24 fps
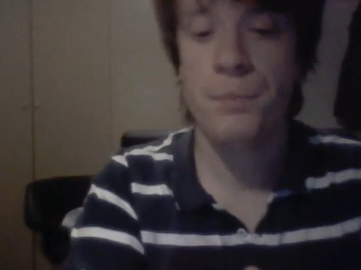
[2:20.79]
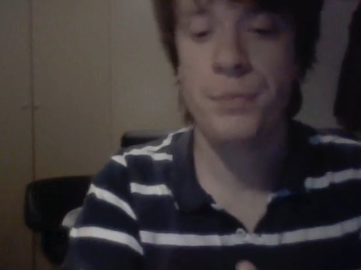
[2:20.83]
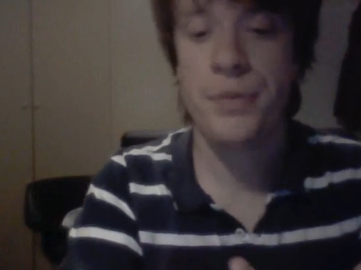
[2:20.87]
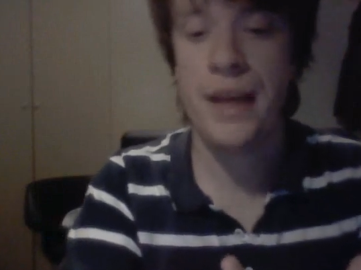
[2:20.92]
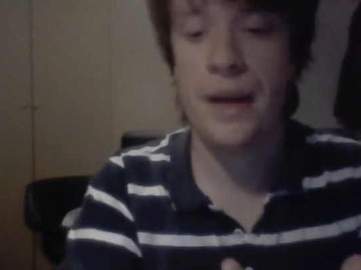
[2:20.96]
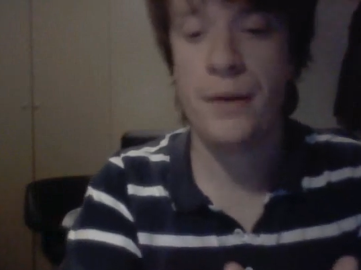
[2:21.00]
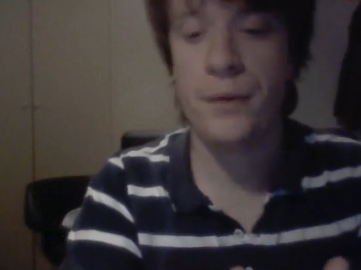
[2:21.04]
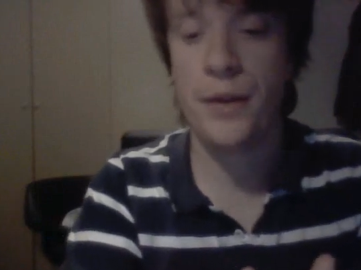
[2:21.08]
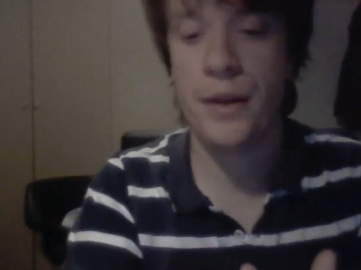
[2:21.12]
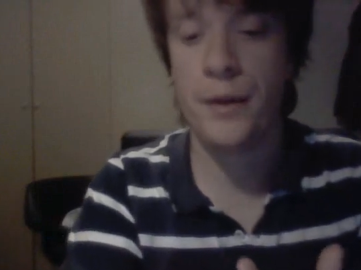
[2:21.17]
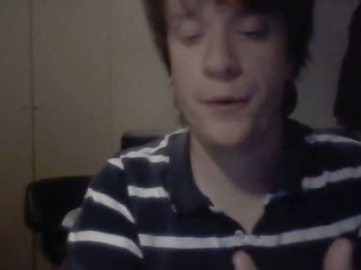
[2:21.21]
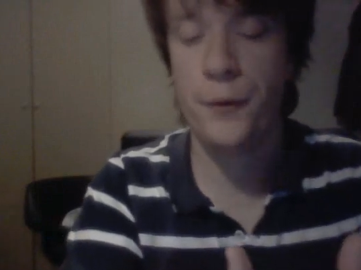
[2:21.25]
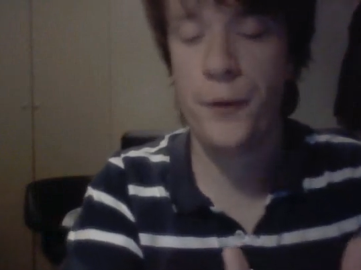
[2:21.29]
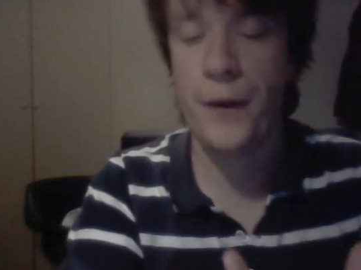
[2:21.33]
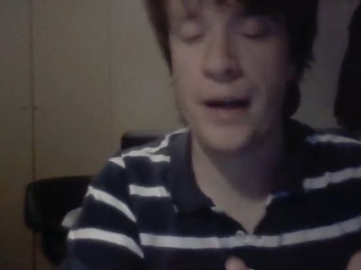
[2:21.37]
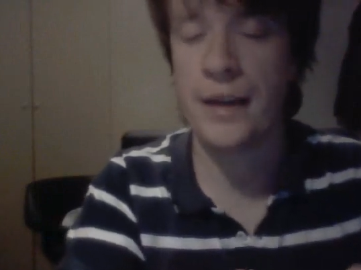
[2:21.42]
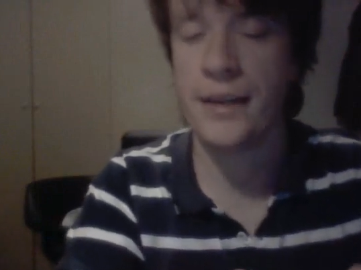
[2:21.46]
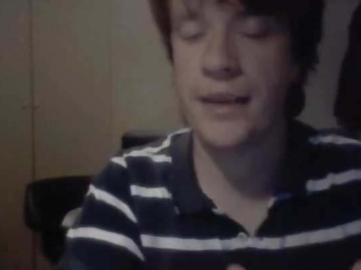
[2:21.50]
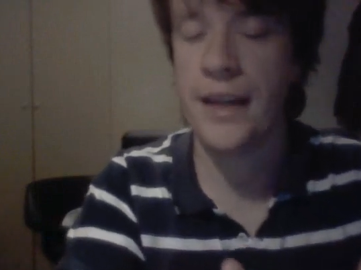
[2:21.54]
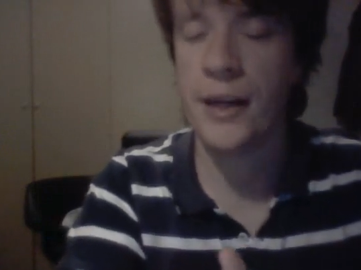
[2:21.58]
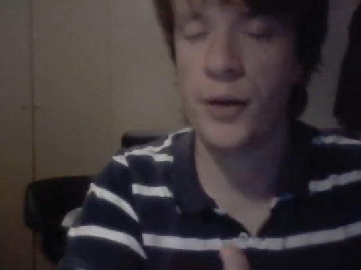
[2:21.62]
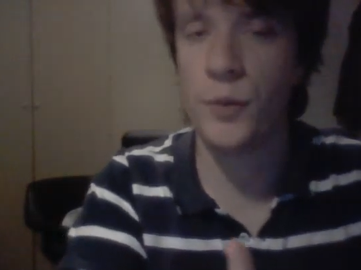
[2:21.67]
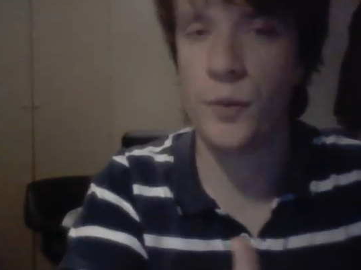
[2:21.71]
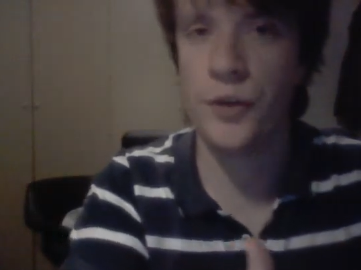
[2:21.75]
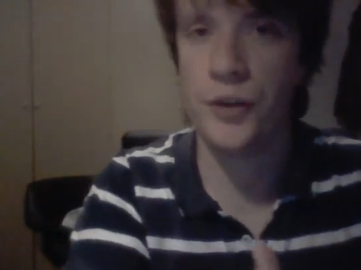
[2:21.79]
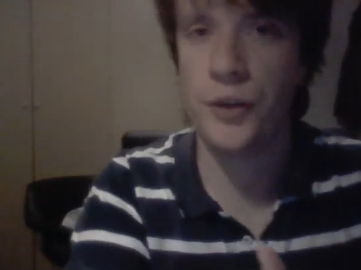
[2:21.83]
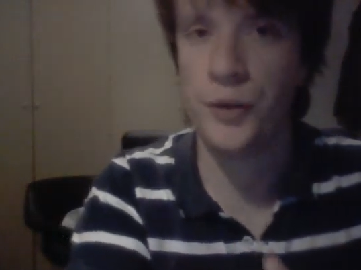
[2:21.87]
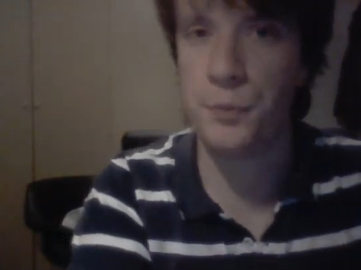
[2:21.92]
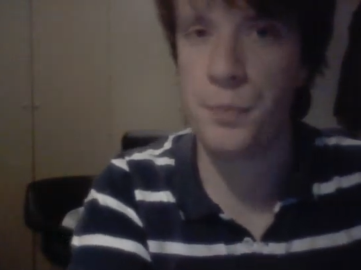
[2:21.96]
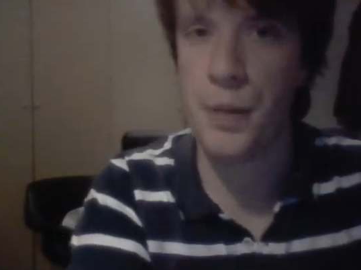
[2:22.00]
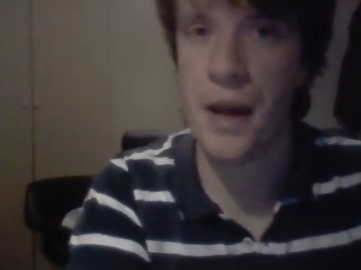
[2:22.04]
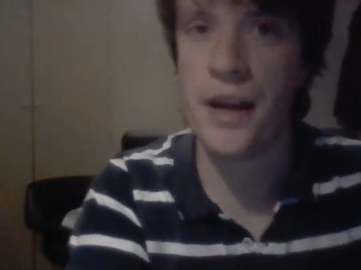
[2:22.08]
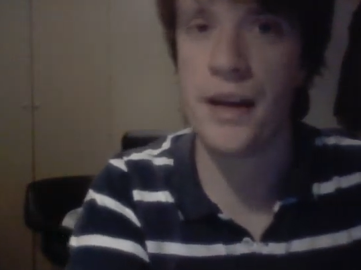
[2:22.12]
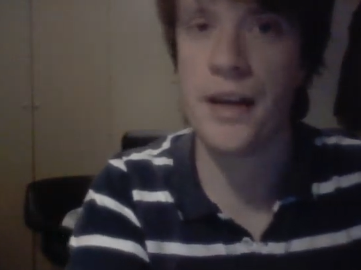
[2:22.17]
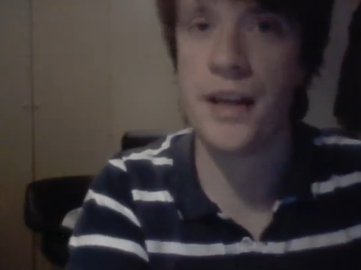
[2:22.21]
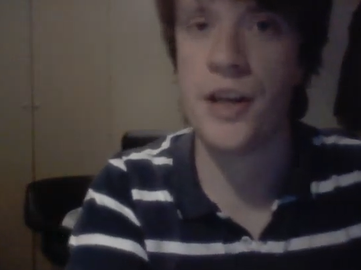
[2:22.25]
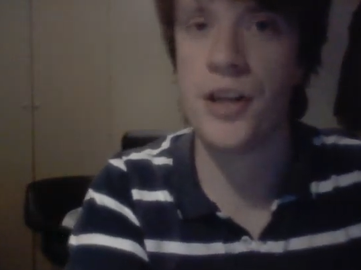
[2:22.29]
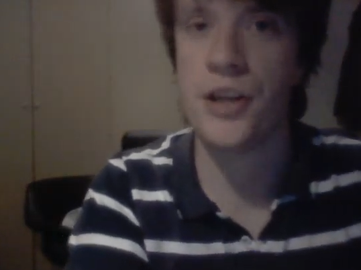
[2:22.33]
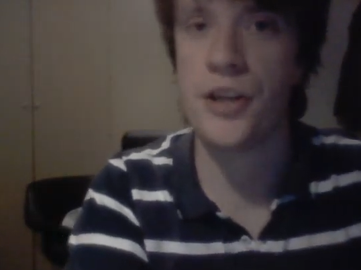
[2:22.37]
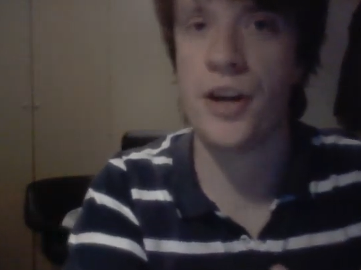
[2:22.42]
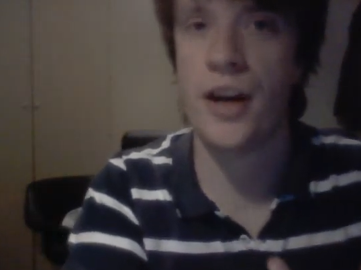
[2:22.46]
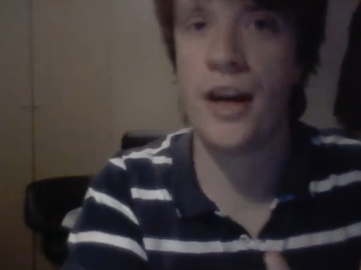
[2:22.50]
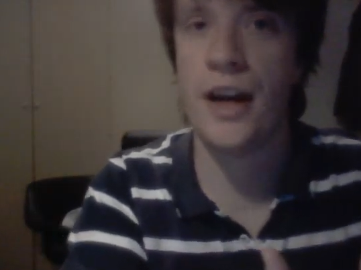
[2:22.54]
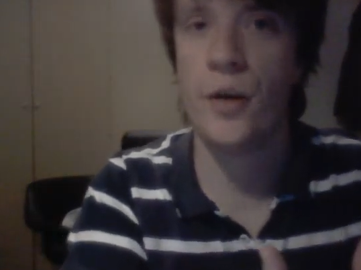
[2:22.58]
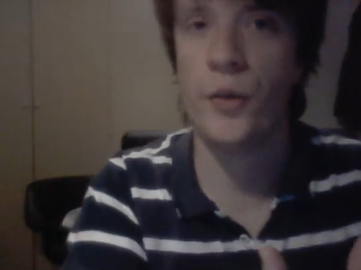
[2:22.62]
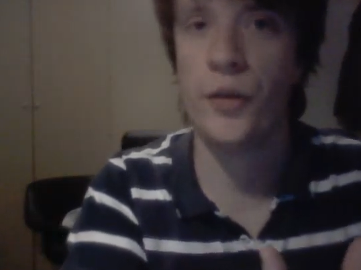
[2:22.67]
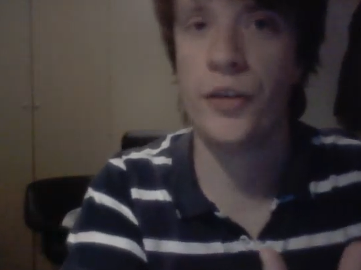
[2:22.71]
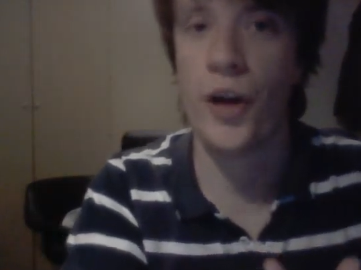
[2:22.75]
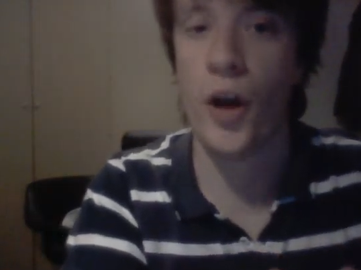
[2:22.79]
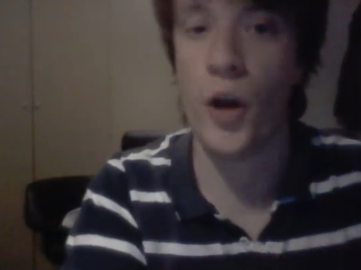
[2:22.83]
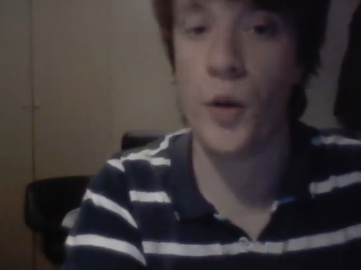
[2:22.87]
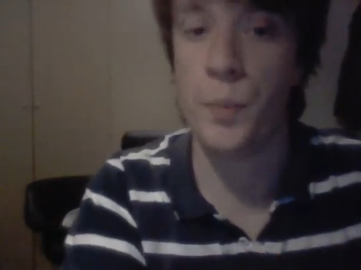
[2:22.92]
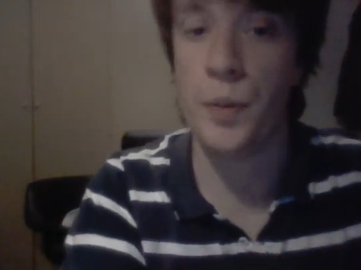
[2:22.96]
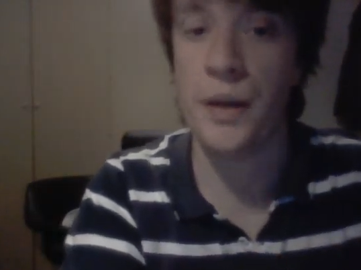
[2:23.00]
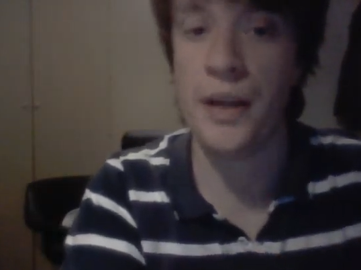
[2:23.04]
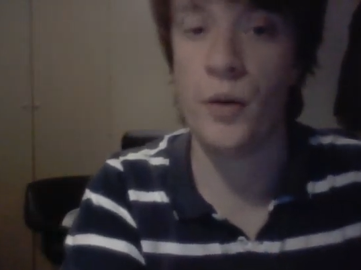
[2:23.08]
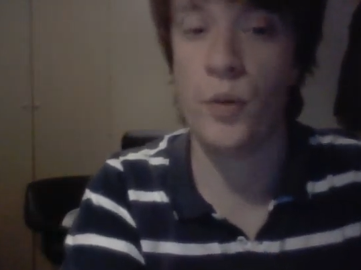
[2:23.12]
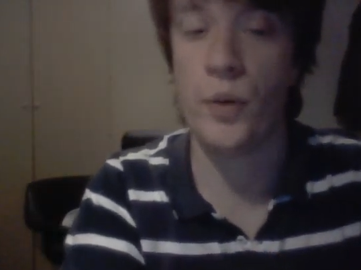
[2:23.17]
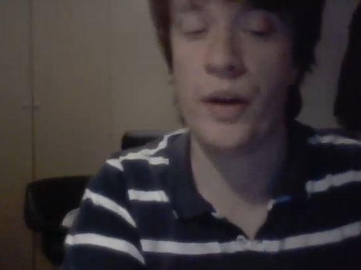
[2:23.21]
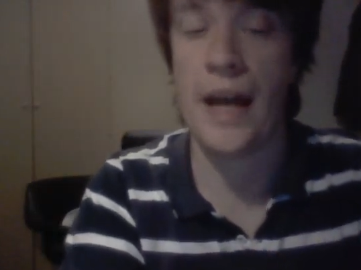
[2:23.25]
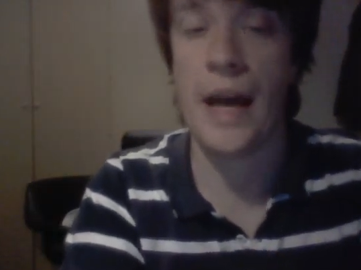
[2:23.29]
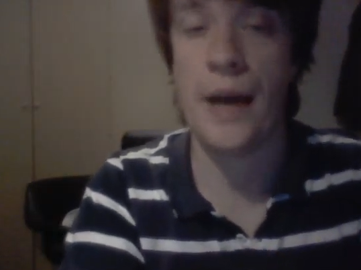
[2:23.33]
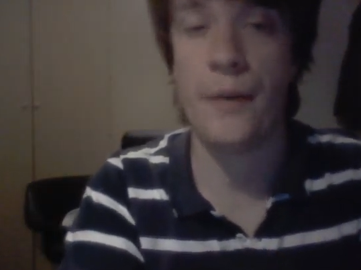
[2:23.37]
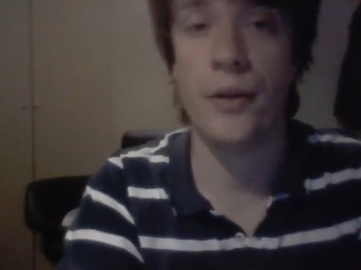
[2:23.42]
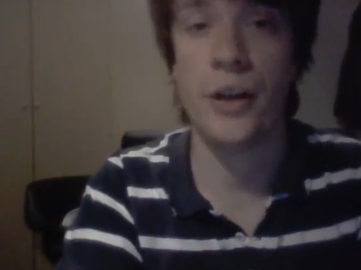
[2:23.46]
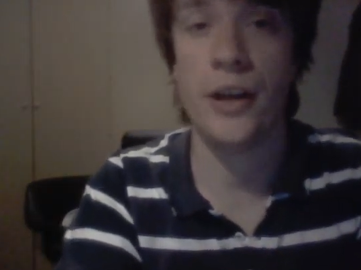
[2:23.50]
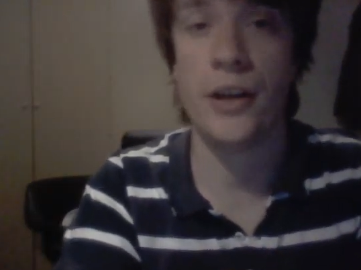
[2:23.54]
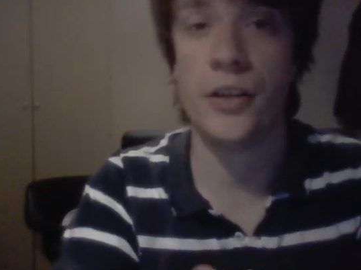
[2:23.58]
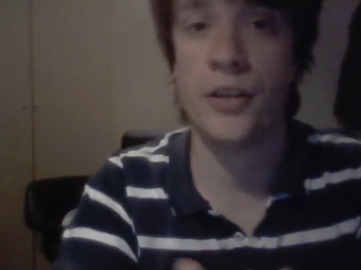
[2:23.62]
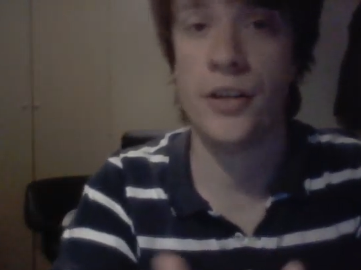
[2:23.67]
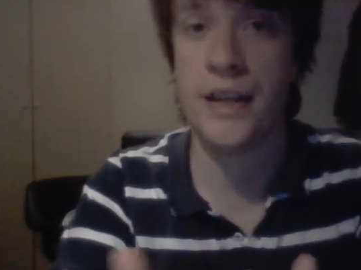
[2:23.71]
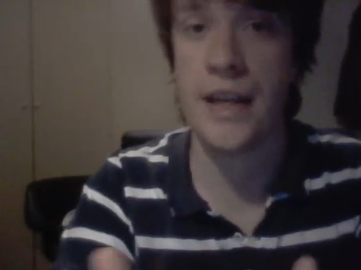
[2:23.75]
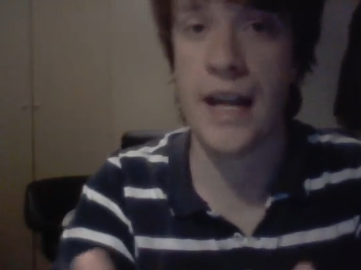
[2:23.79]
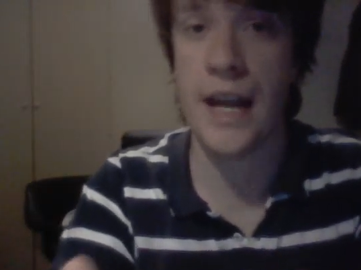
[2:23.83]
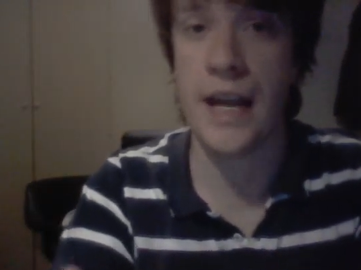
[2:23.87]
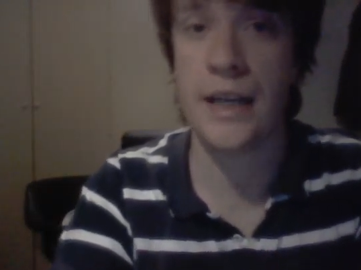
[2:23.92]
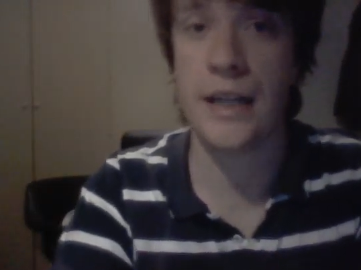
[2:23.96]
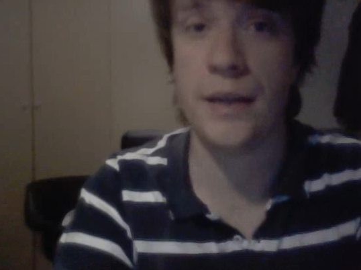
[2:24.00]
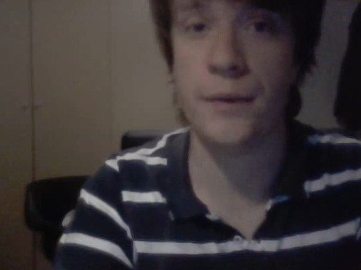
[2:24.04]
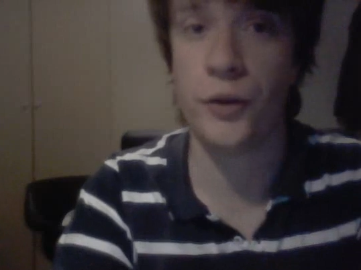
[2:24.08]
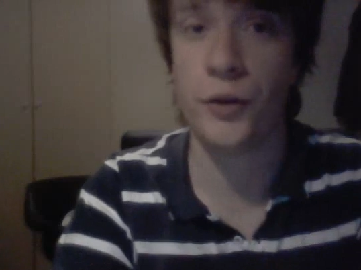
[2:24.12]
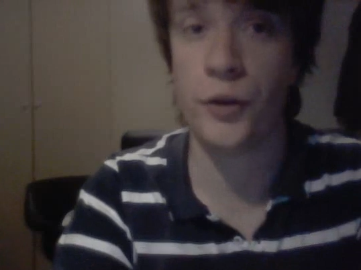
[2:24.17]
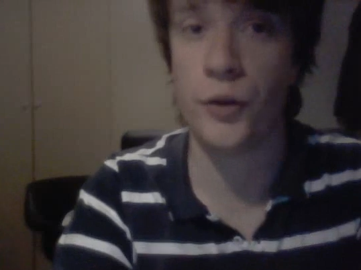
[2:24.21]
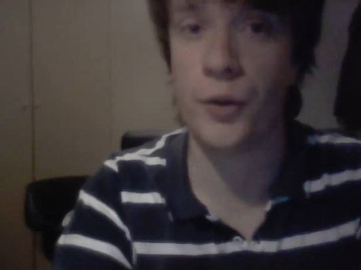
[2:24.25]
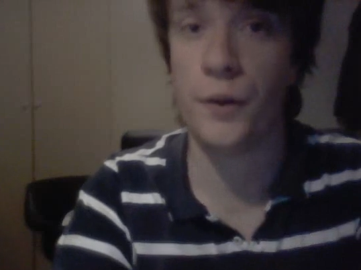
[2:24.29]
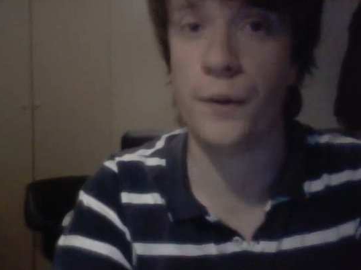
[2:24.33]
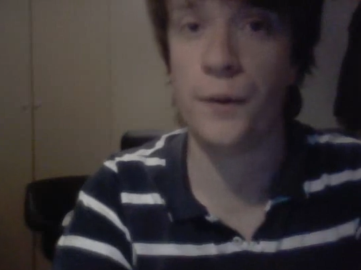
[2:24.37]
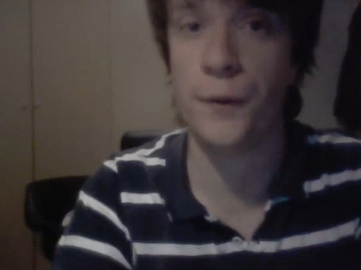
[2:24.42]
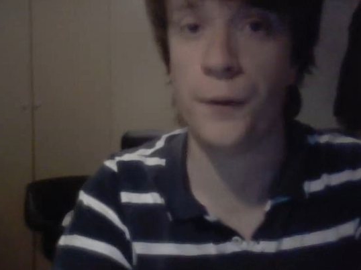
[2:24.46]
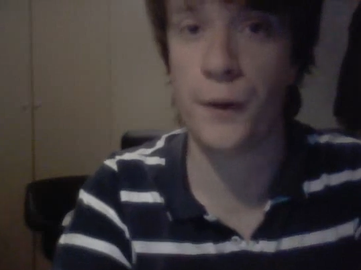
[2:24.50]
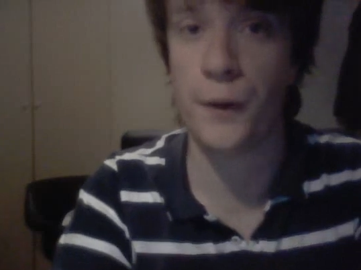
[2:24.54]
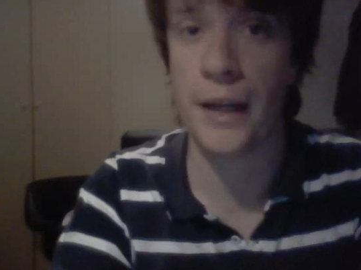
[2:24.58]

that the fact that it was Spanish, I was hoping it would have a creative sort of